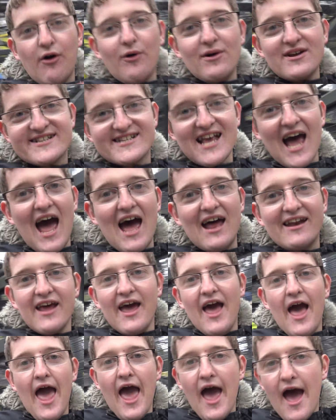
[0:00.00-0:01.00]
always said,
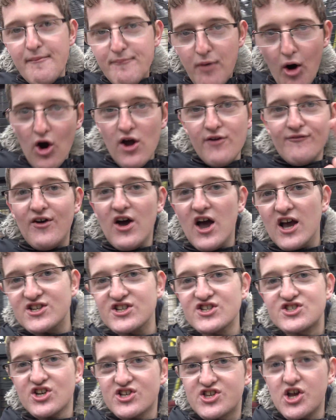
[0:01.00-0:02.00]
more
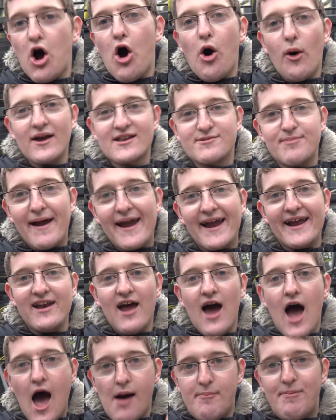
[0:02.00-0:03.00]
inversions doesn't always mean
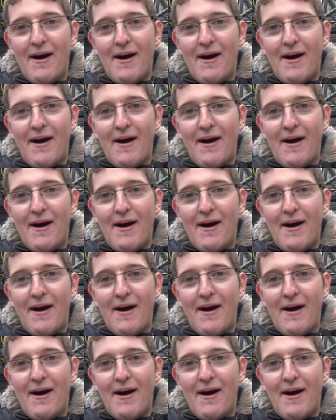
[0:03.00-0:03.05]
a